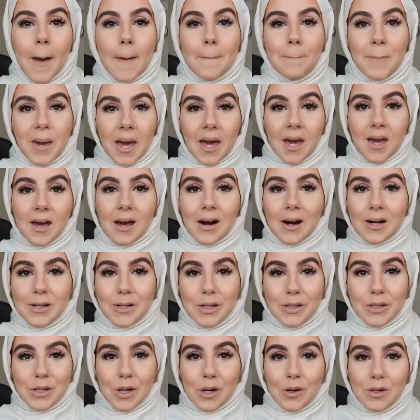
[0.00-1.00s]
pink
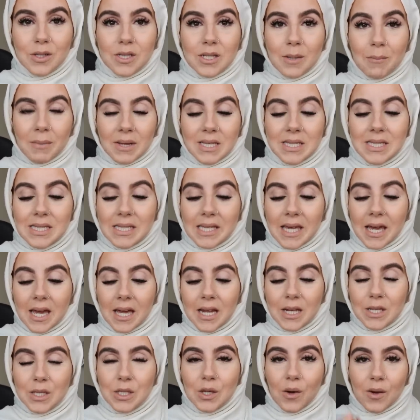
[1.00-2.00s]
undertones in my
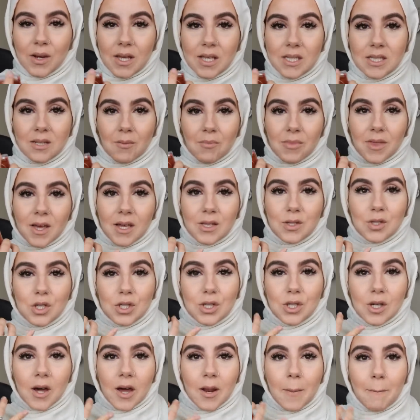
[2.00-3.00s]
skin, so I need something
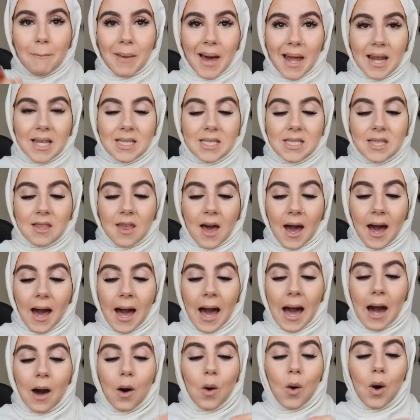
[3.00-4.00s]
just to kind of balance that
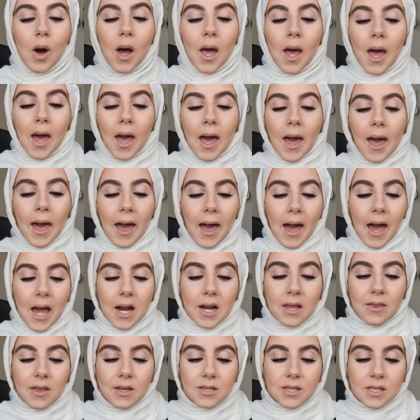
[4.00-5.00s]
out.
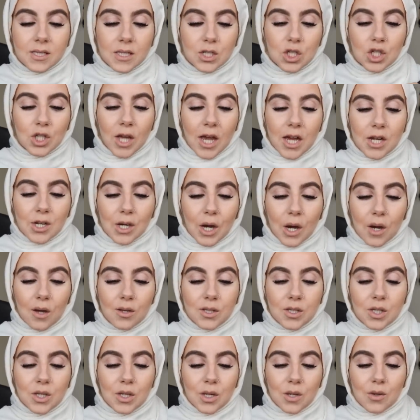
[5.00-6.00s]
And this is in shade
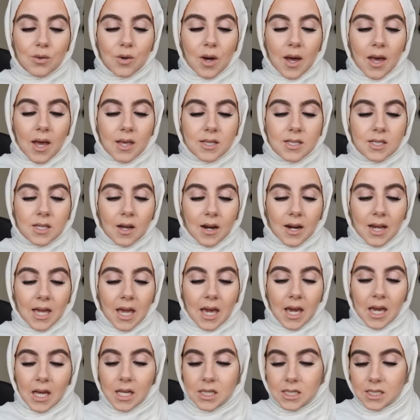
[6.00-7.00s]
02
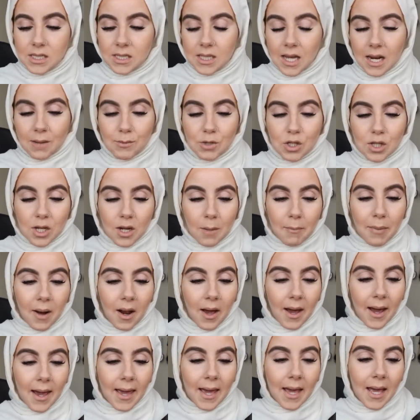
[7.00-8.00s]
Sunkissed, and I'm just going to
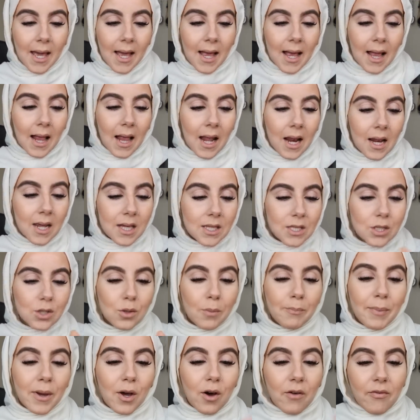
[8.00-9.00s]
apply a
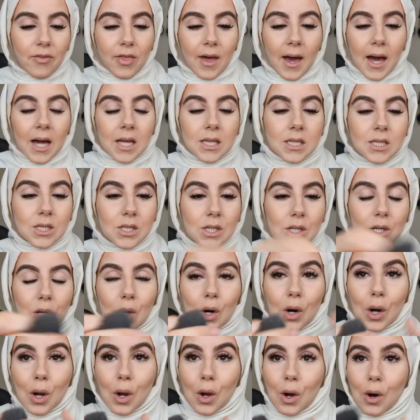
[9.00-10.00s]
little bit of that
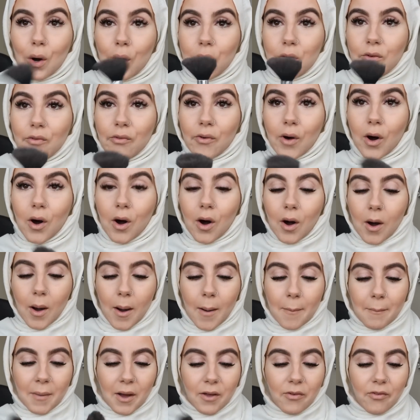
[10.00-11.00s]
all over
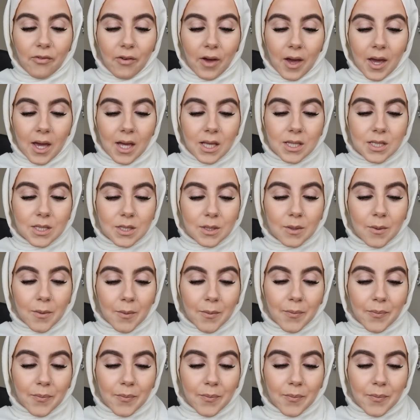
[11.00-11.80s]
my face.